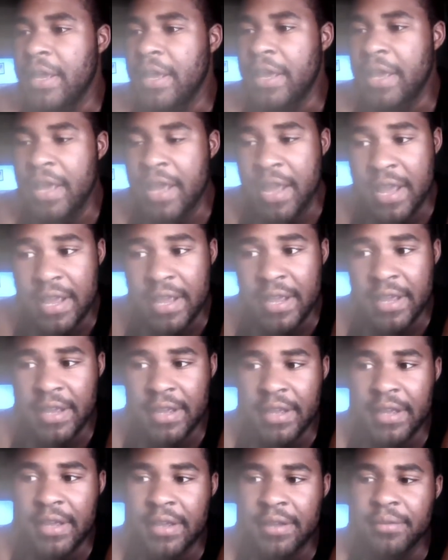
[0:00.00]

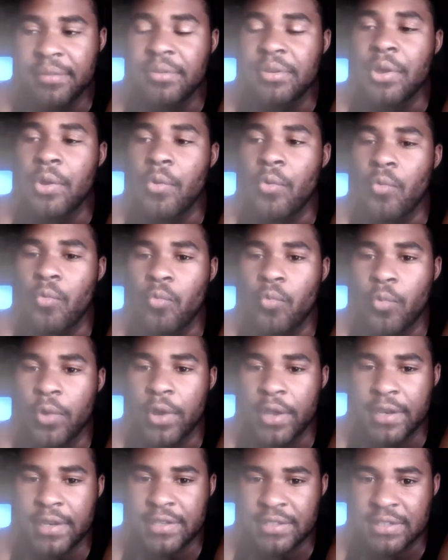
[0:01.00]
he
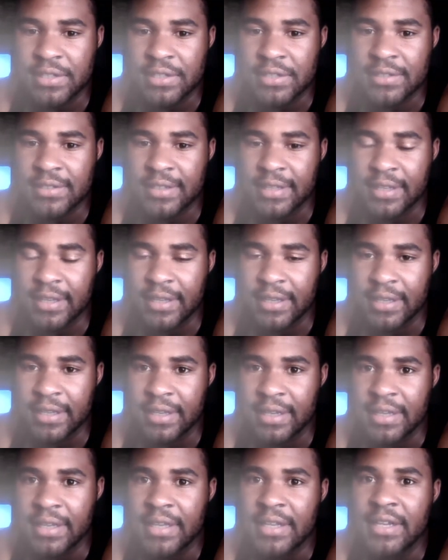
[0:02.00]
witnesses
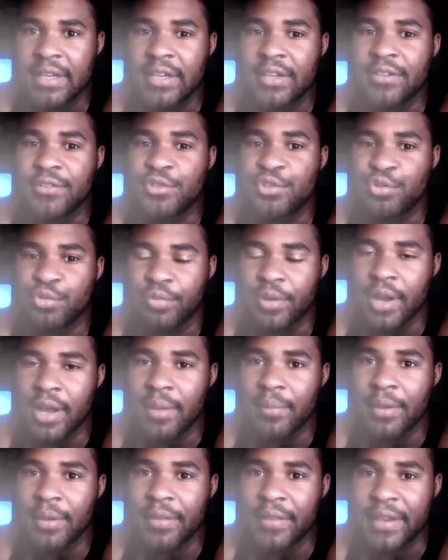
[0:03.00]
the
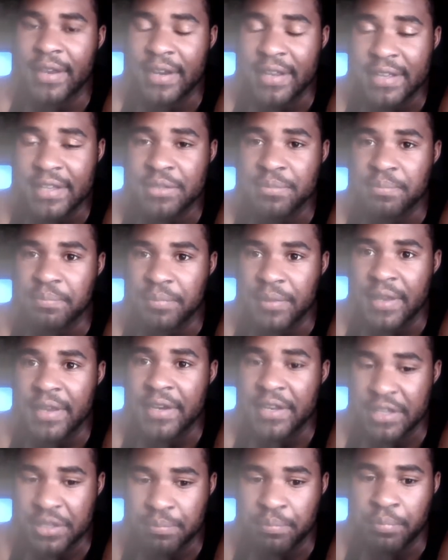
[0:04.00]
trauma that he's
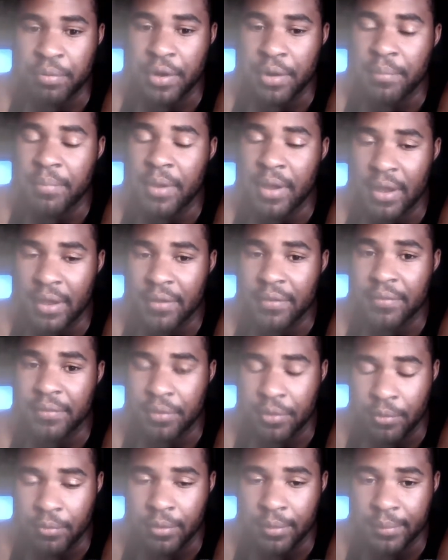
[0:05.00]
that he's put upon
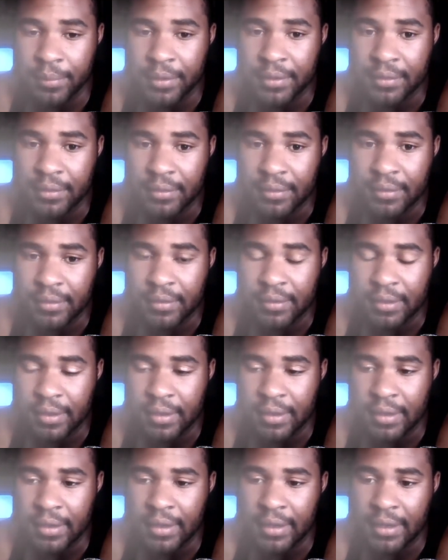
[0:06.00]
the woman,
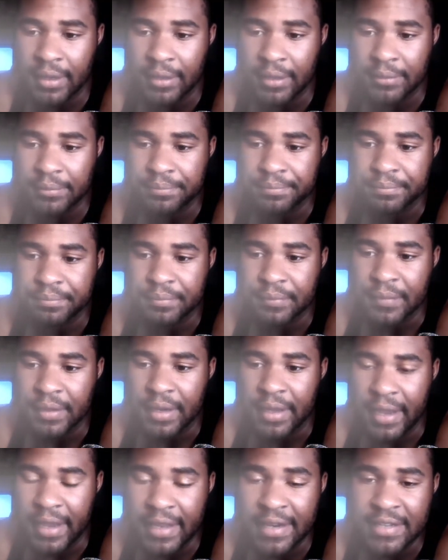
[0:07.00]
um,
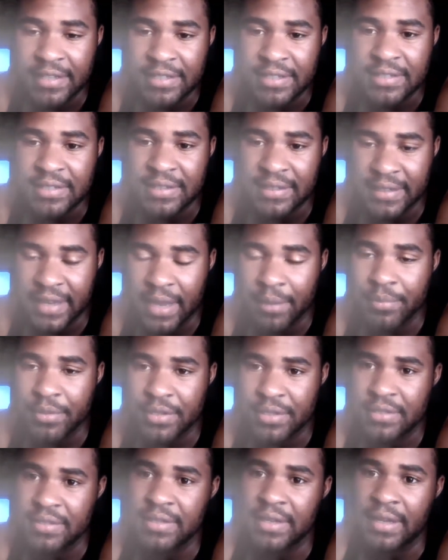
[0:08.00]
and he sees the
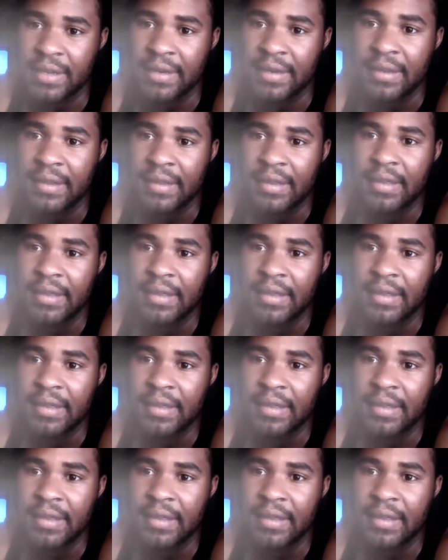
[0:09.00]
damage he's done,